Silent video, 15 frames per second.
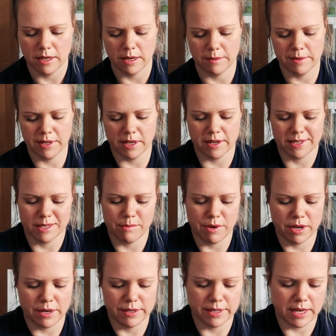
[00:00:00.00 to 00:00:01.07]
so the customer
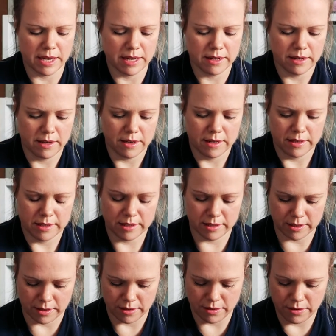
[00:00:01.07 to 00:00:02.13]
knows that.
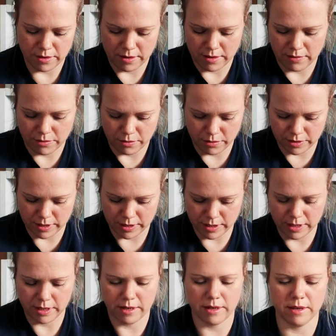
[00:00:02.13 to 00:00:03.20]
So, ordered